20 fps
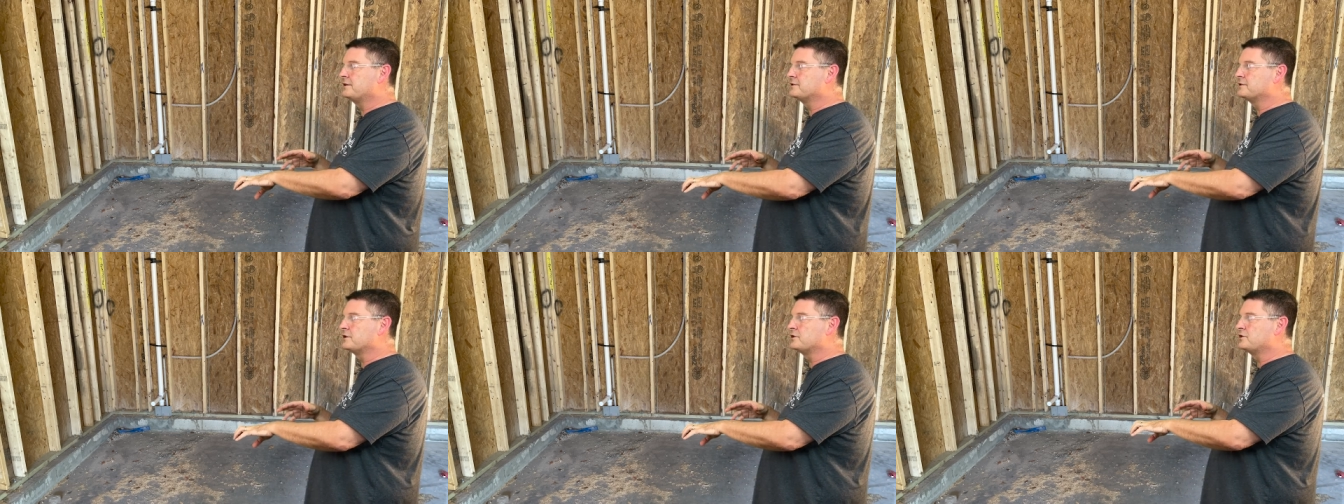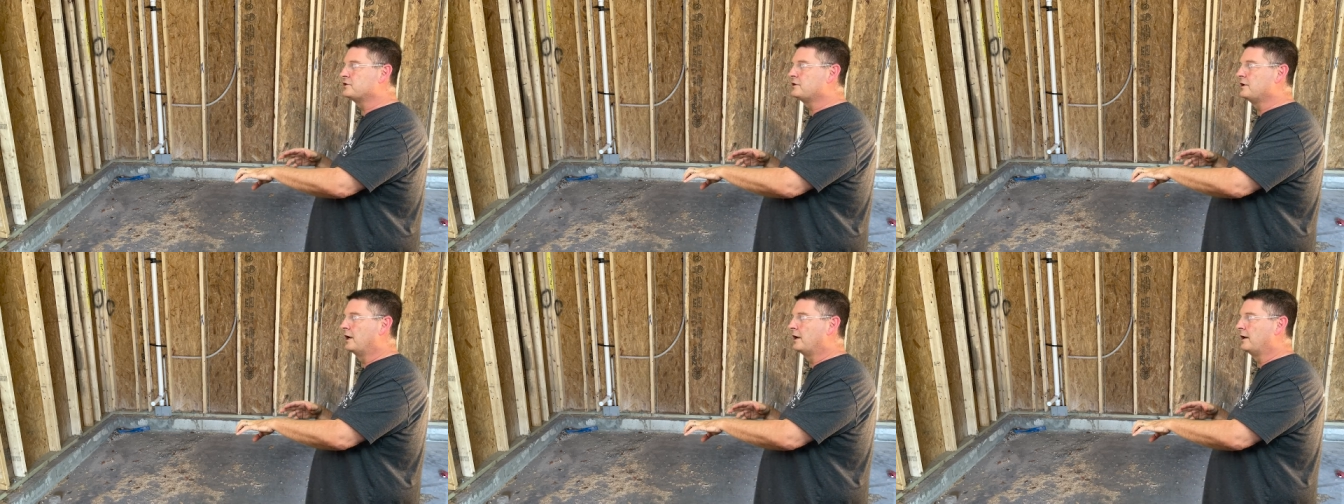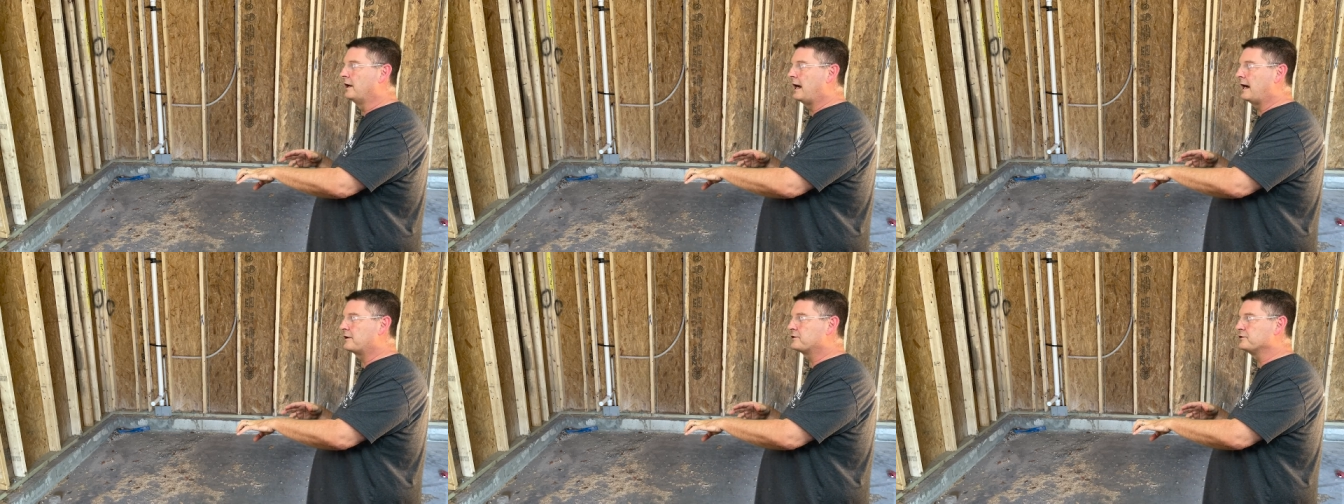there's an
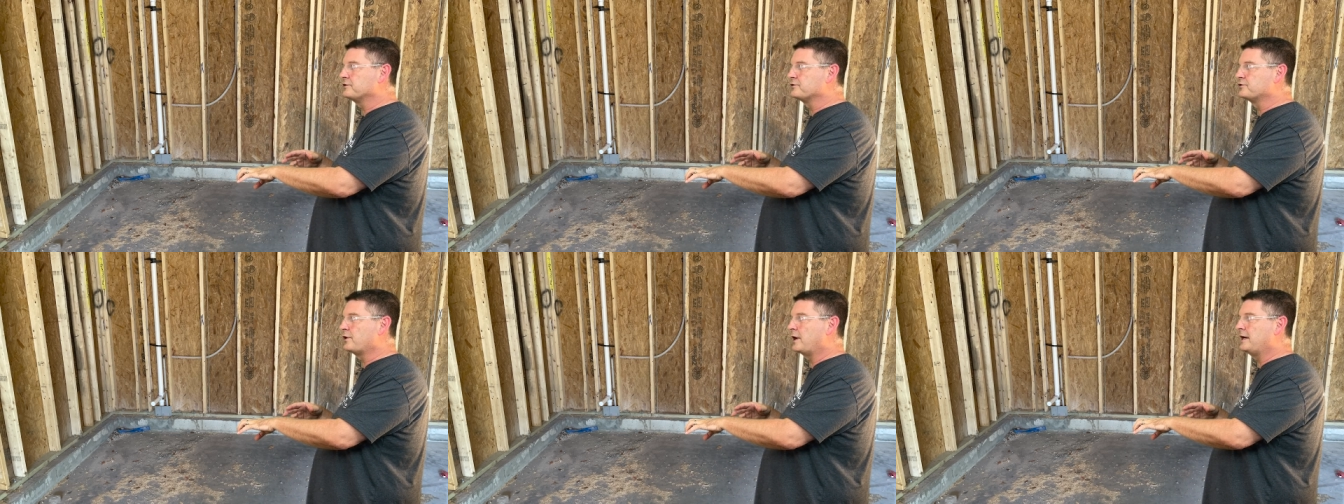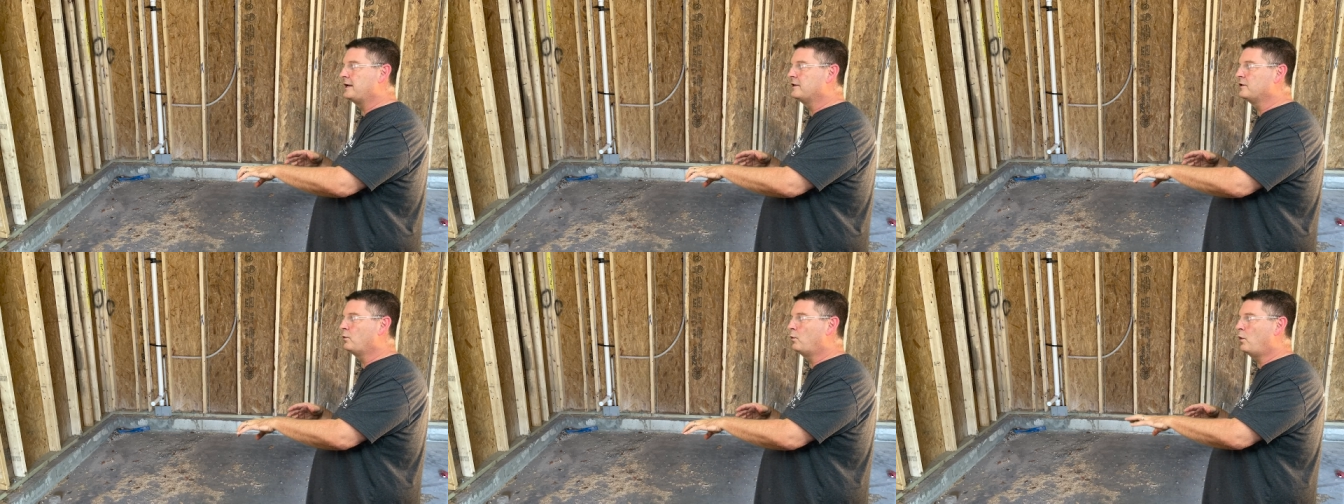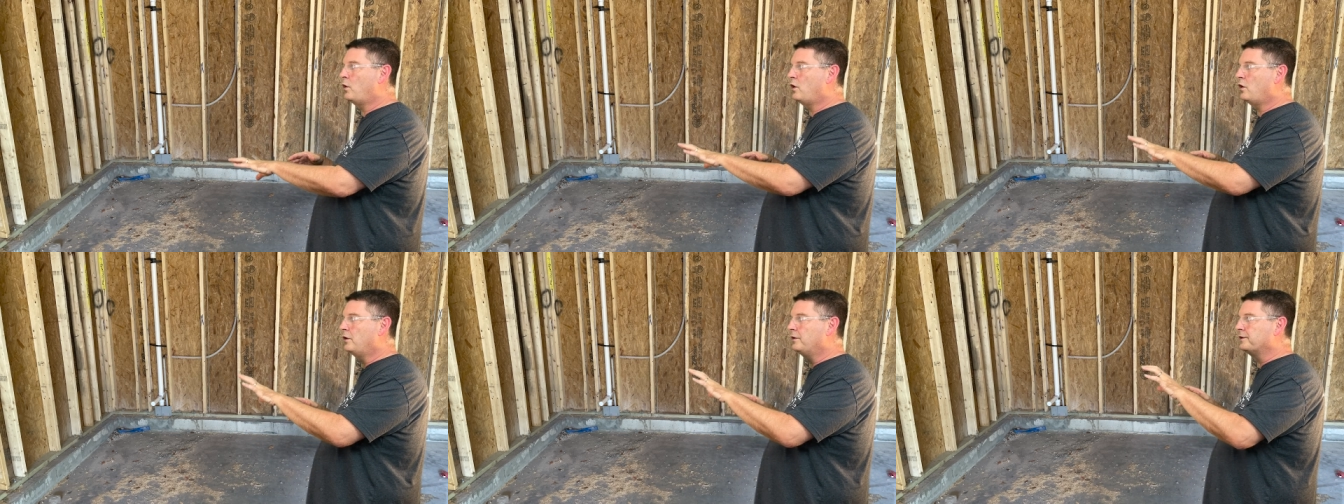actual drain in the
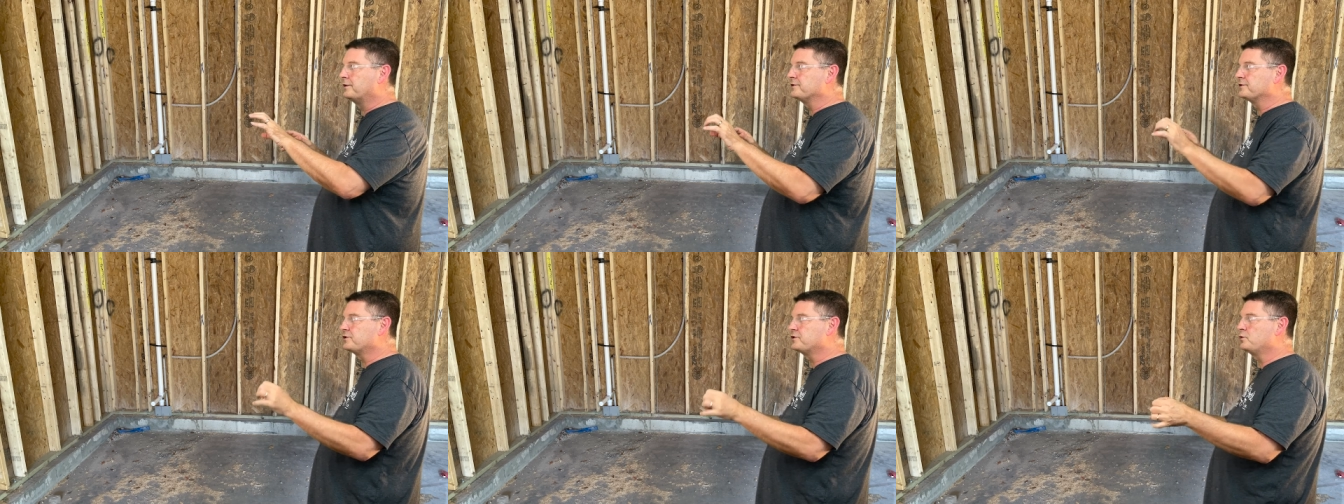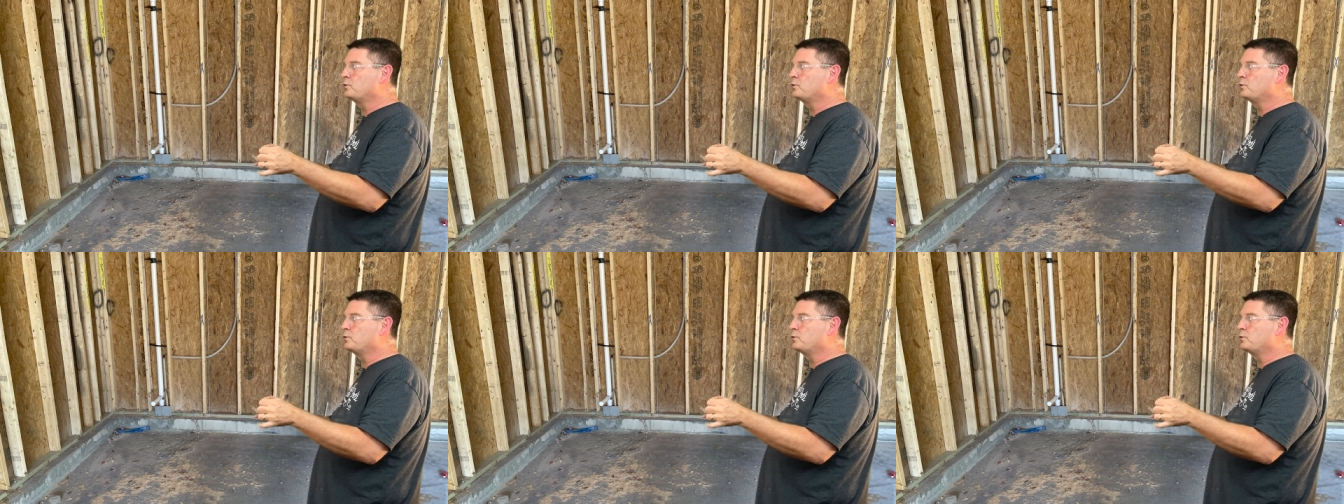wall and there's